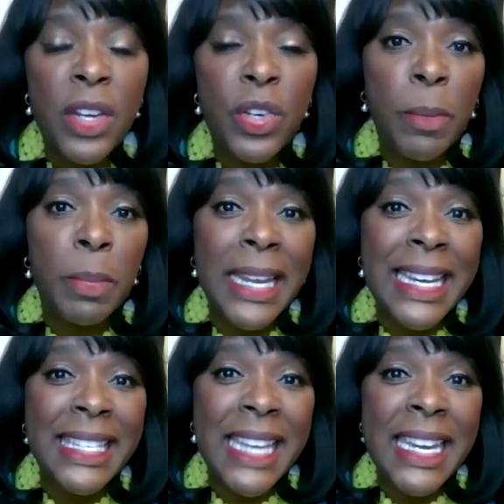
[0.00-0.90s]
during
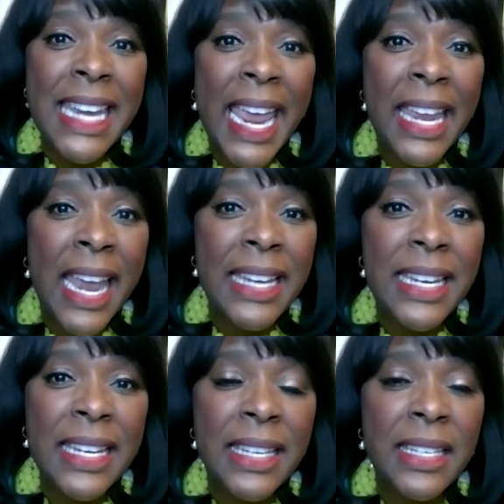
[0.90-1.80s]
Bloody Sunday in
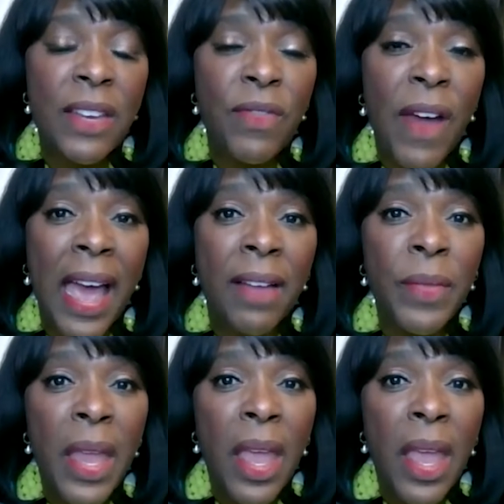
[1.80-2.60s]
1965,